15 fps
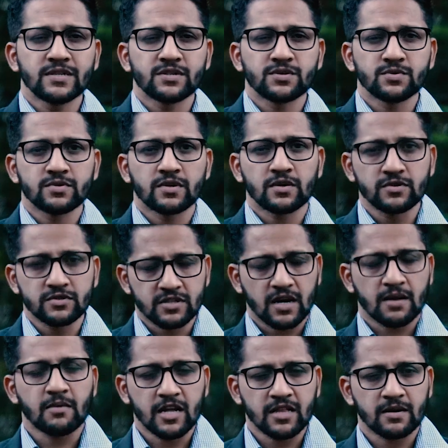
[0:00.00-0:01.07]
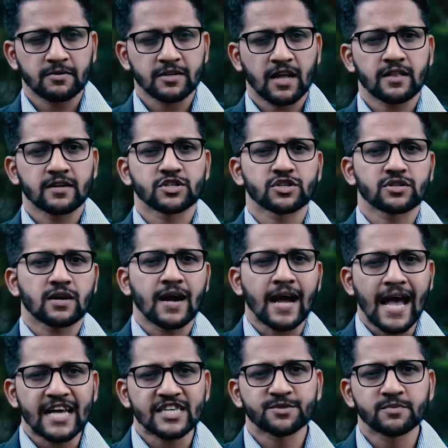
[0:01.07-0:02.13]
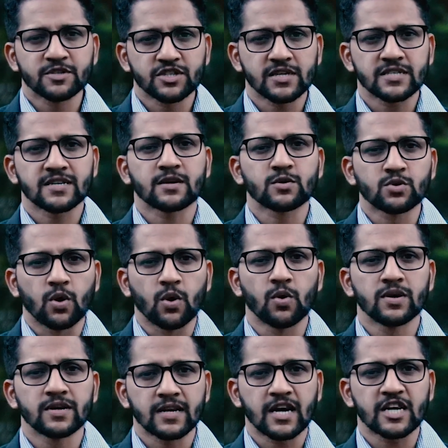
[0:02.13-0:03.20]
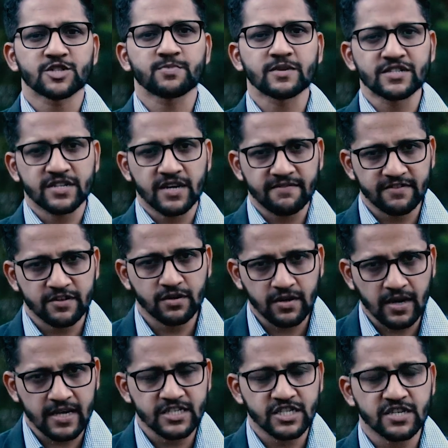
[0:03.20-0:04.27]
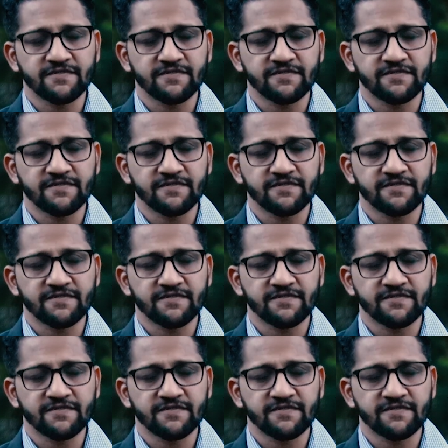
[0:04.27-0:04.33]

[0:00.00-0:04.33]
into the Uttara Bhadrapada Nakshatra, as much as I could hold, grasp and share with you guys.